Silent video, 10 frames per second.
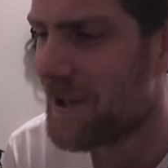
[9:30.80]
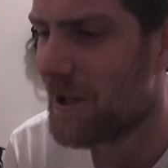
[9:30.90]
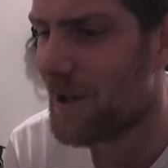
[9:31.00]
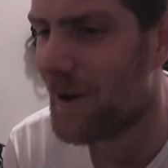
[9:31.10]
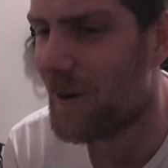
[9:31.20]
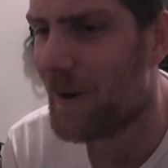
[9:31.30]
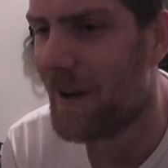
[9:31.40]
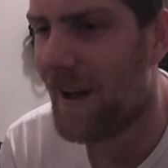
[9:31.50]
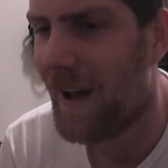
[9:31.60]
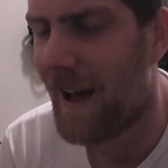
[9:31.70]
you know.
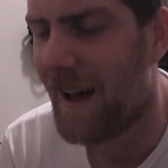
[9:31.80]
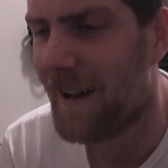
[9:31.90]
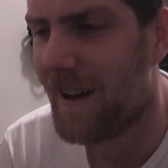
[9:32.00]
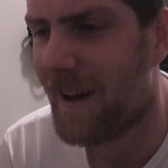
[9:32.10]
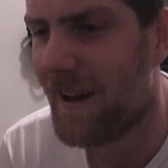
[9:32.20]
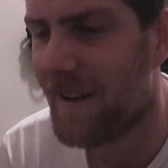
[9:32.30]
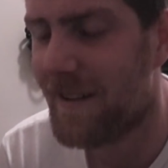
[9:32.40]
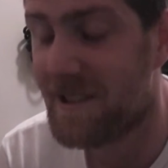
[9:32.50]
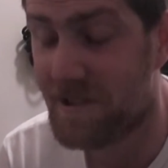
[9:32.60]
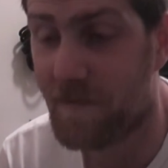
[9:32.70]
And
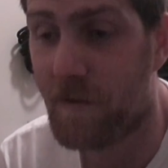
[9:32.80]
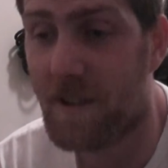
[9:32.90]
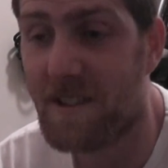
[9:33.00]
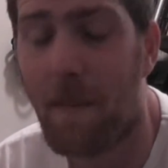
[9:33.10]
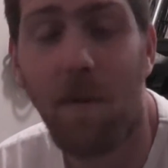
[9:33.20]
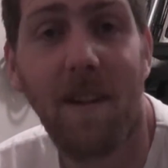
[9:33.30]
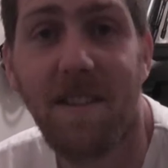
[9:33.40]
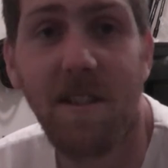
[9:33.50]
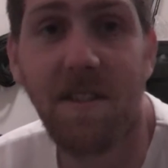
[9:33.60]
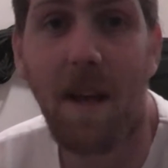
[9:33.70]
this, for example,
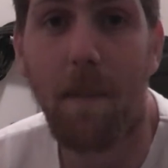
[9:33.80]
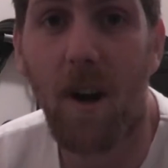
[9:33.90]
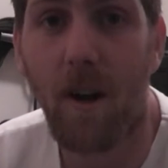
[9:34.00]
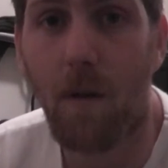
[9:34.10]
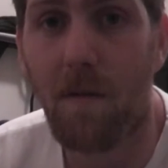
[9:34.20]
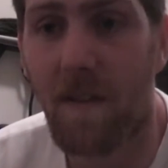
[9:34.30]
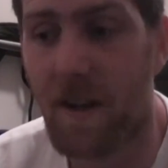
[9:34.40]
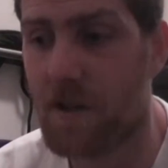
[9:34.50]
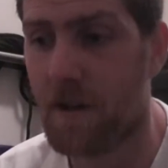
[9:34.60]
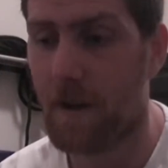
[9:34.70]
let's just take my
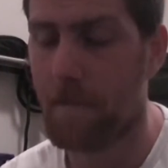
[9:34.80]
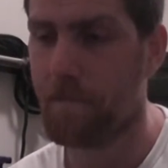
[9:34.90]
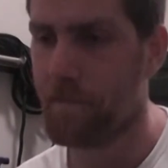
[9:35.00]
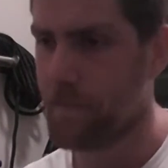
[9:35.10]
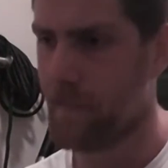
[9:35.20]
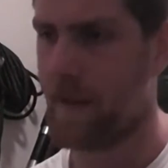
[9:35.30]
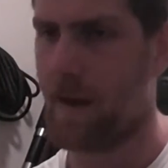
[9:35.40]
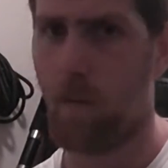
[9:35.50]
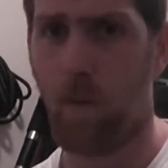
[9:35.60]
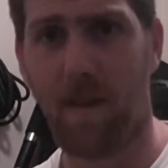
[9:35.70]
goldfish.
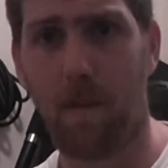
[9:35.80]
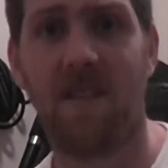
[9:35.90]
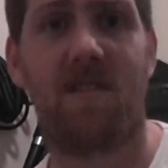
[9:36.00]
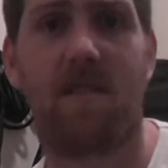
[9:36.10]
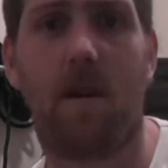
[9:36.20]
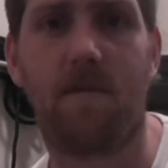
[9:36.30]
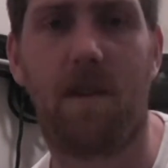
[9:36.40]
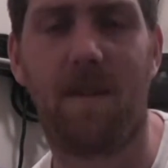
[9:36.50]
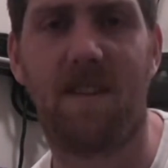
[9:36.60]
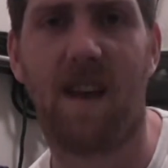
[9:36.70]
When the missus goes
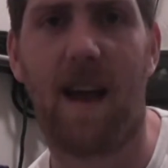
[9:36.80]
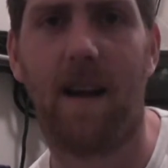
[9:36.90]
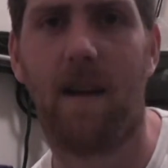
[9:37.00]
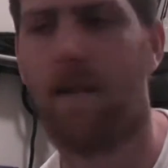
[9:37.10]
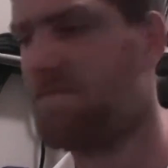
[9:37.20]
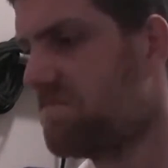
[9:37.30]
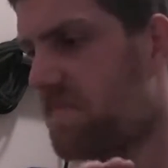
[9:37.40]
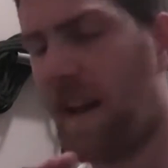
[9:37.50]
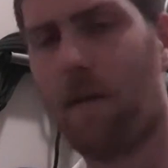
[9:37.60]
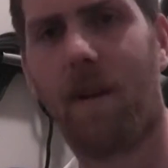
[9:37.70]
up the tank,
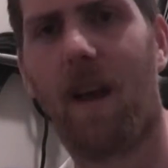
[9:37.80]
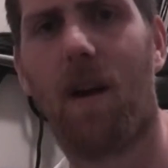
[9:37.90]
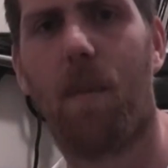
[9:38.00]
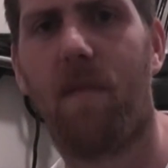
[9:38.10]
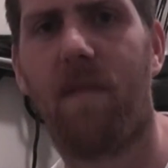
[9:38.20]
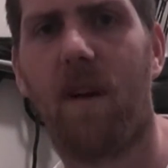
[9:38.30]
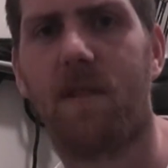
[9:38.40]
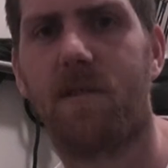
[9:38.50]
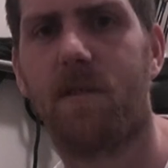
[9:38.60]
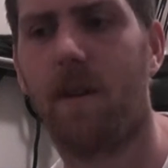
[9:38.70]
they don't kick up a
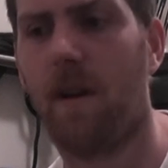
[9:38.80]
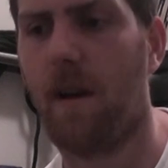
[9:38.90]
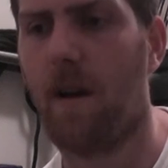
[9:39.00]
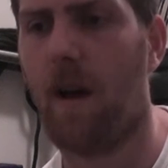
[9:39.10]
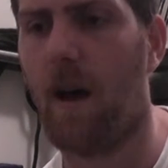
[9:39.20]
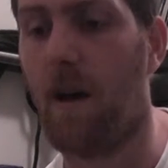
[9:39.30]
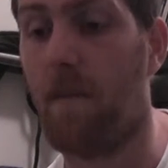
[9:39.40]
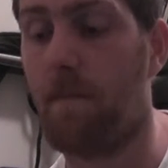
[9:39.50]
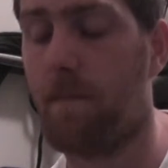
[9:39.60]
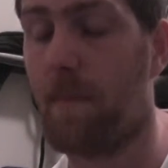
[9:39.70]
fuss,
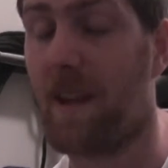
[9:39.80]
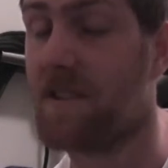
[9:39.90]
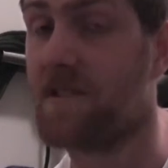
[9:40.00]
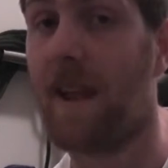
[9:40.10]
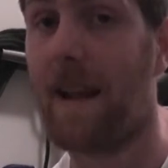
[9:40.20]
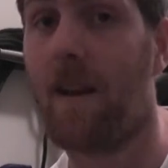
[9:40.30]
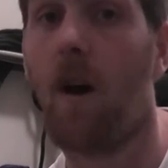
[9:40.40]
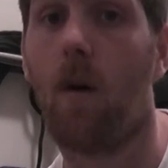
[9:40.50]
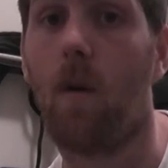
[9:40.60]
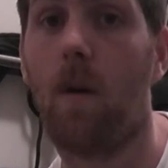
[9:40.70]
because they
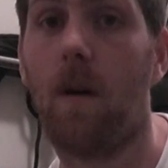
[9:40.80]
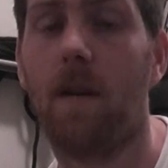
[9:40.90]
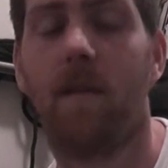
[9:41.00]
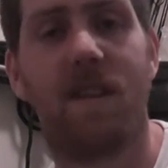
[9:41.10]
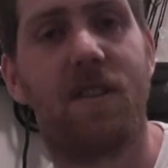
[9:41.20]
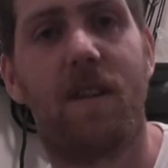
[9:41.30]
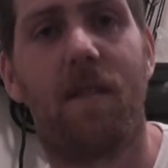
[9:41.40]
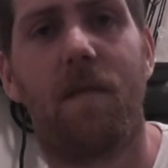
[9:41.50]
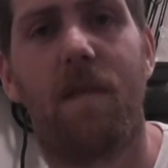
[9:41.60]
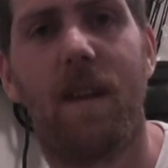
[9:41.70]
know that she
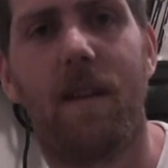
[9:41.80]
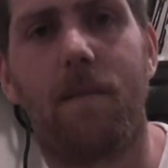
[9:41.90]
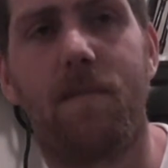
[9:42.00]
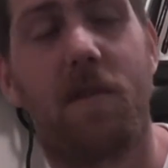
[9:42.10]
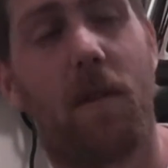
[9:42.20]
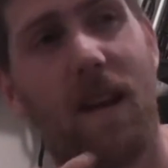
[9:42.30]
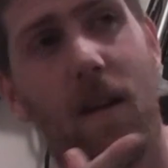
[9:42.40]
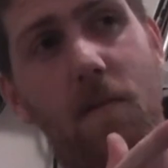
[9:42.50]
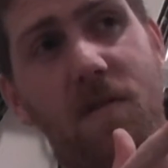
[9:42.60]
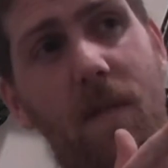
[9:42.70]
don't feed them, so they
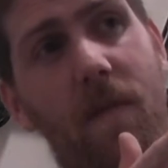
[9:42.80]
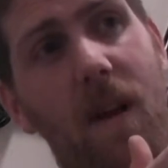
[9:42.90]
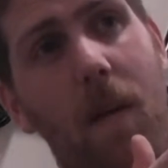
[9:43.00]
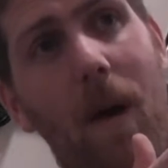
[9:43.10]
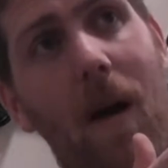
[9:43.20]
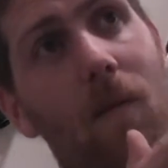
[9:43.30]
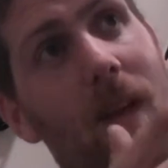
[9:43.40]
know something about